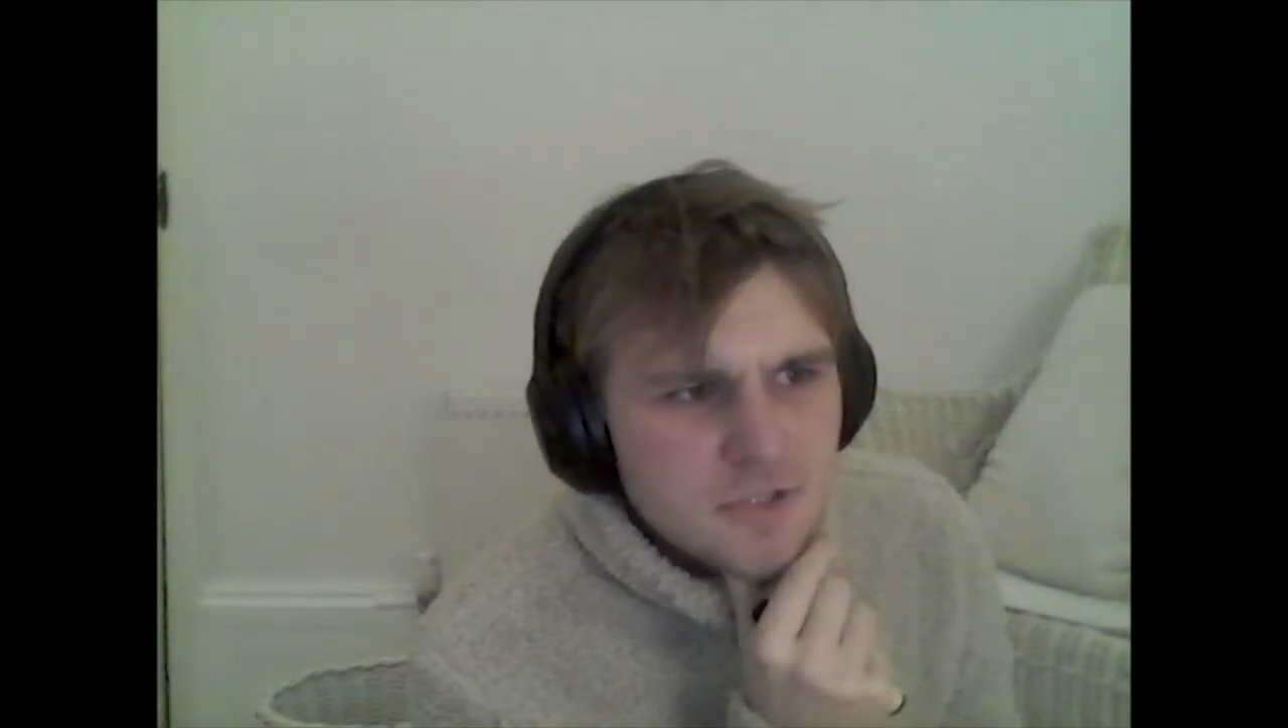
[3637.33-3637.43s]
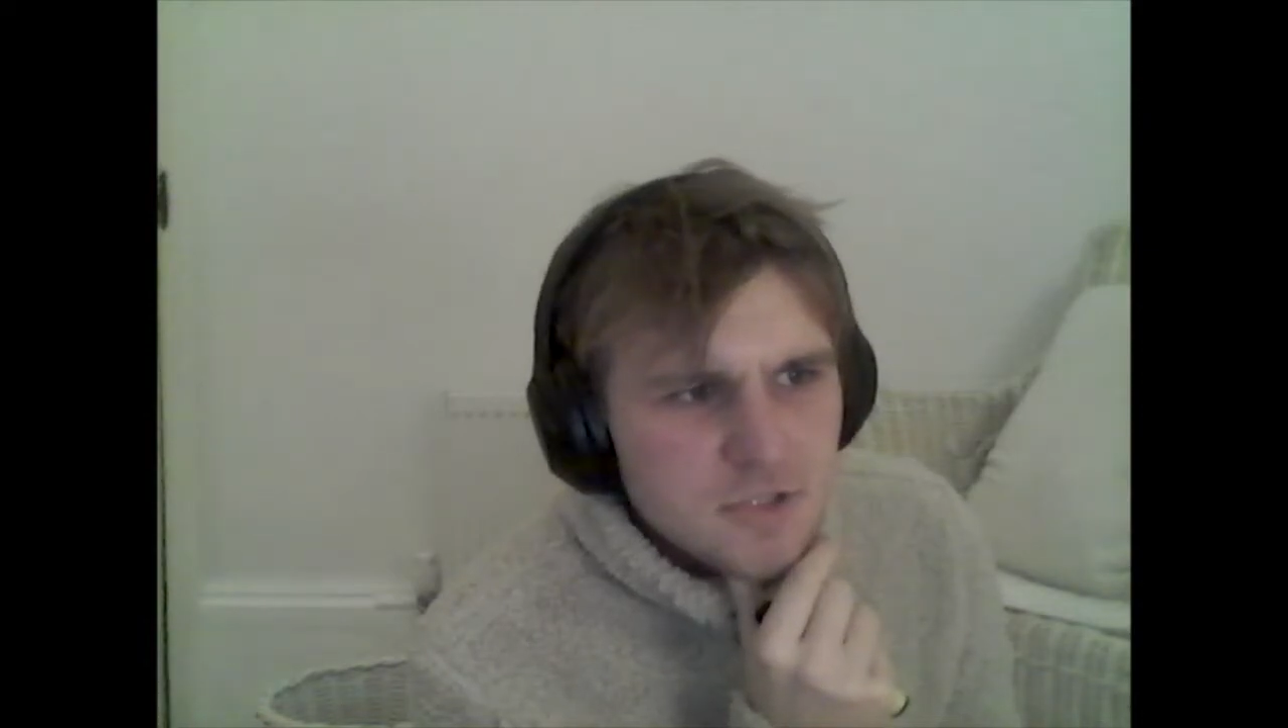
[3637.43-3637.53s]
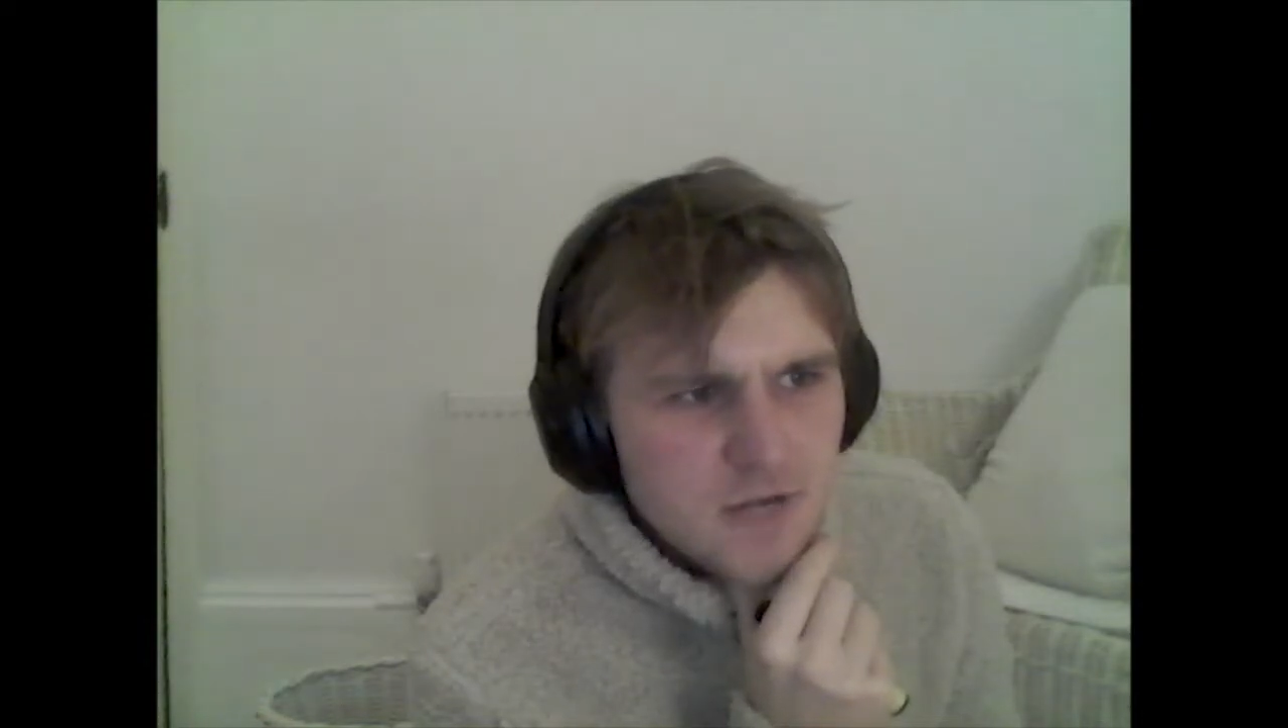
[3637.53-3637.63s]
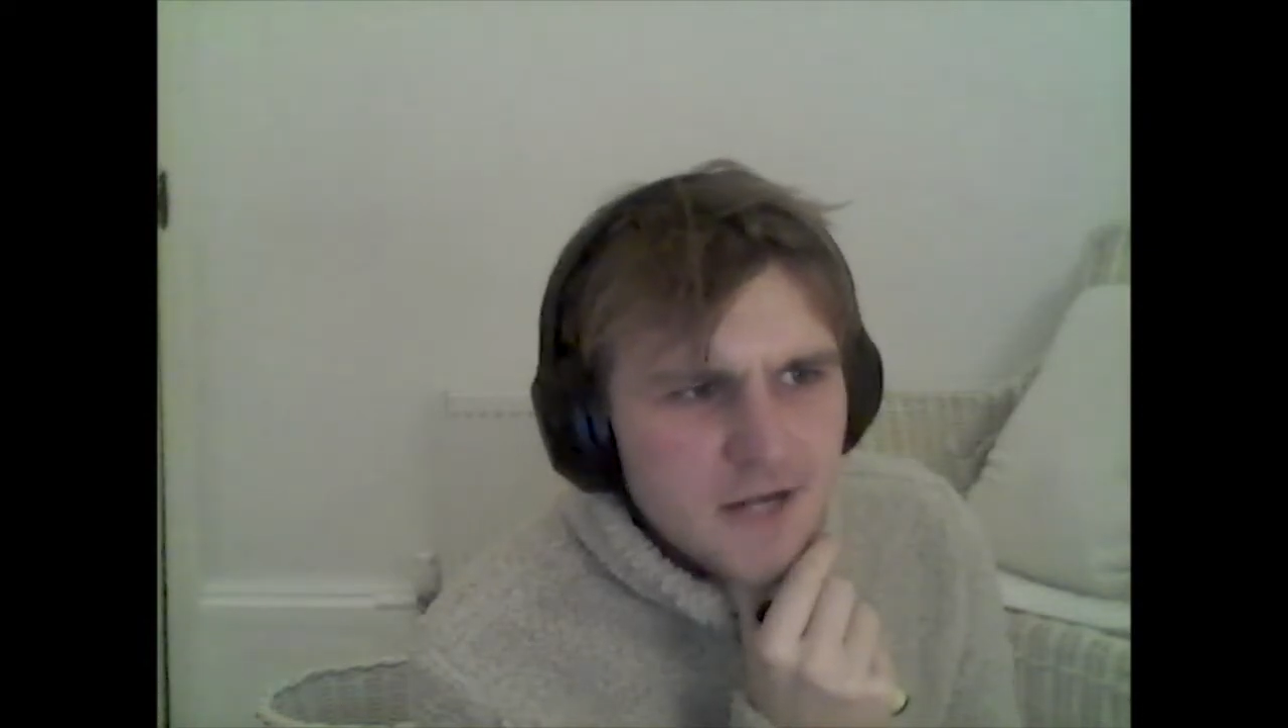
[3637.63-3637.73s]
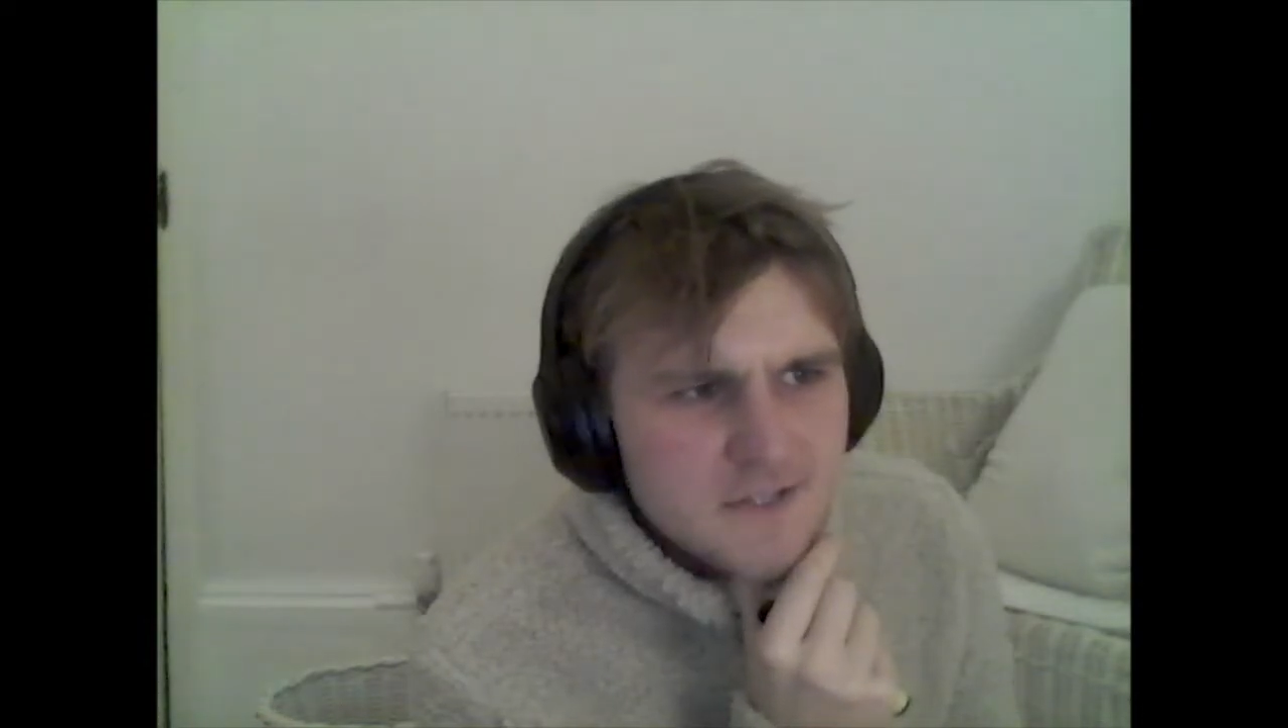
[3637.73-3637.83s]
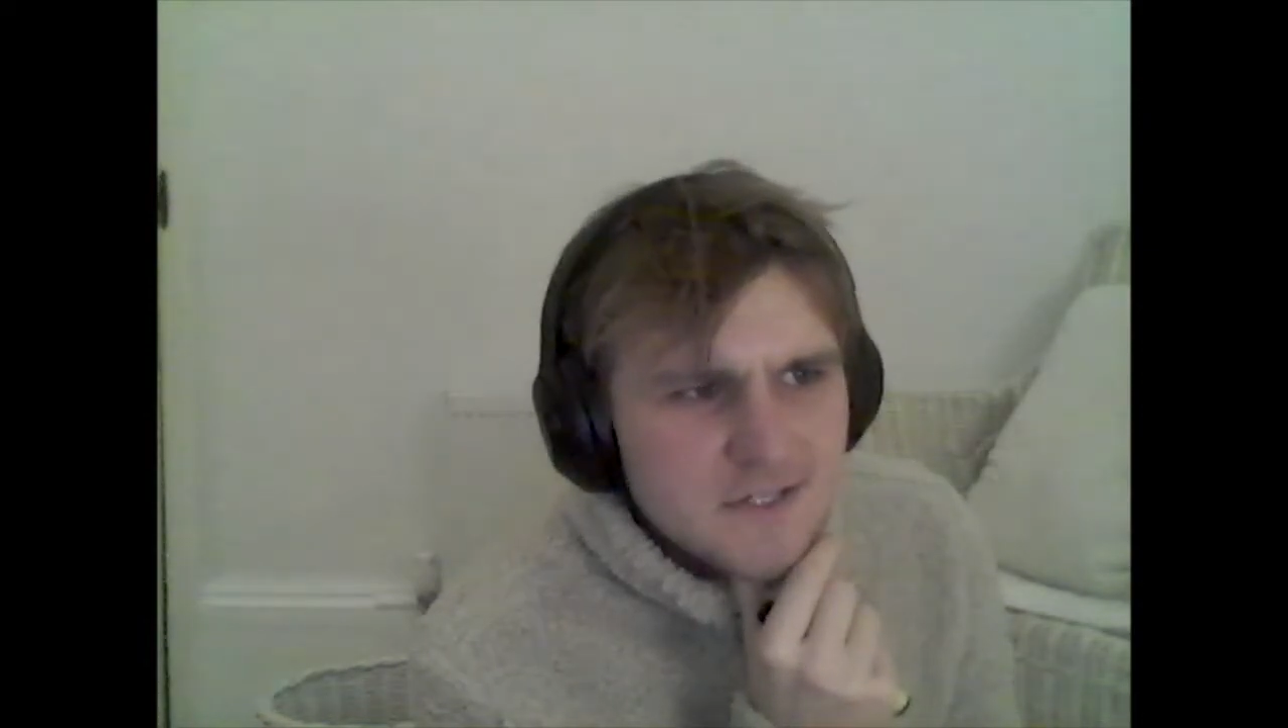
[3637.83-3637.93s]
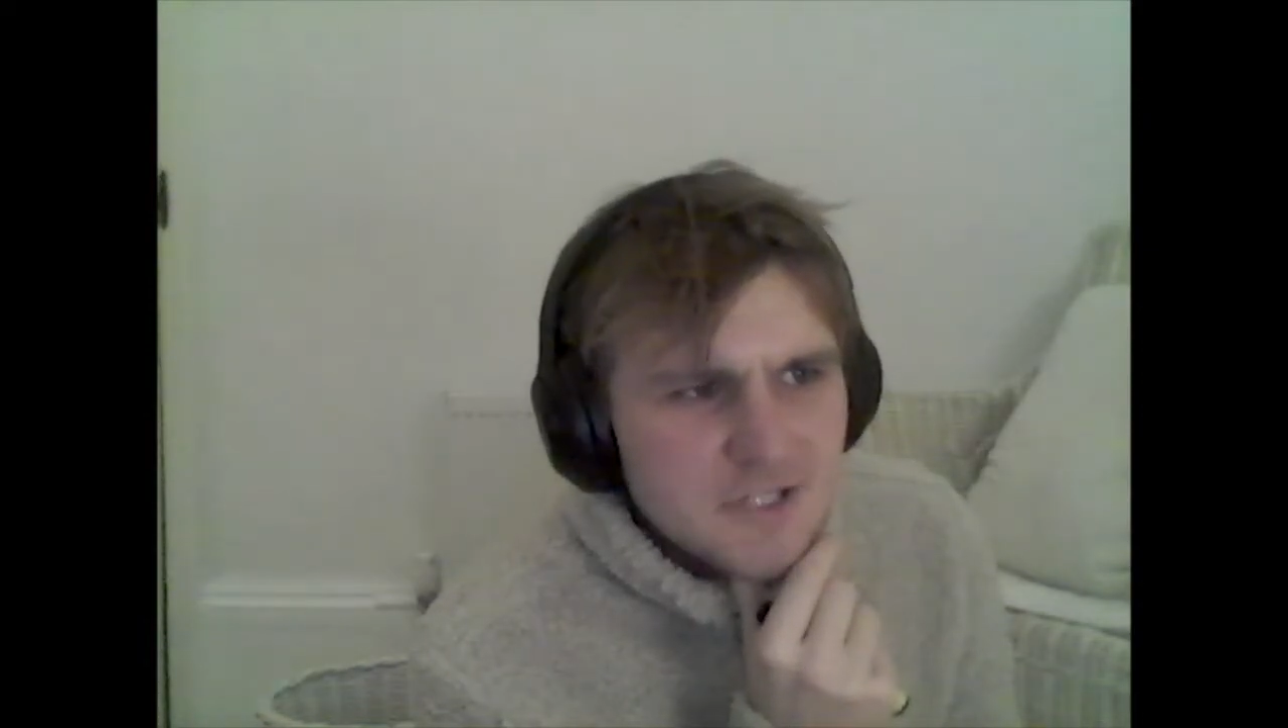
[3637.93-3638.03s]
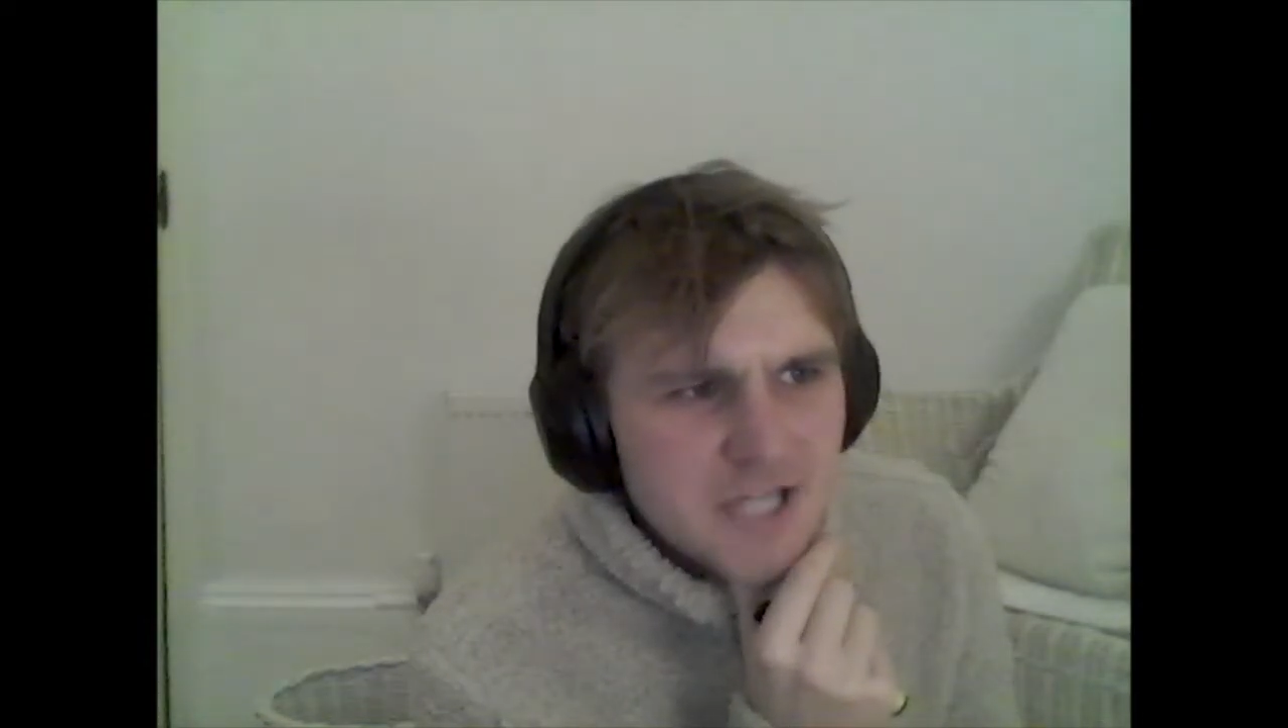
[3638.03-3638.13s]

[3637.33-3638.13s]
drugs in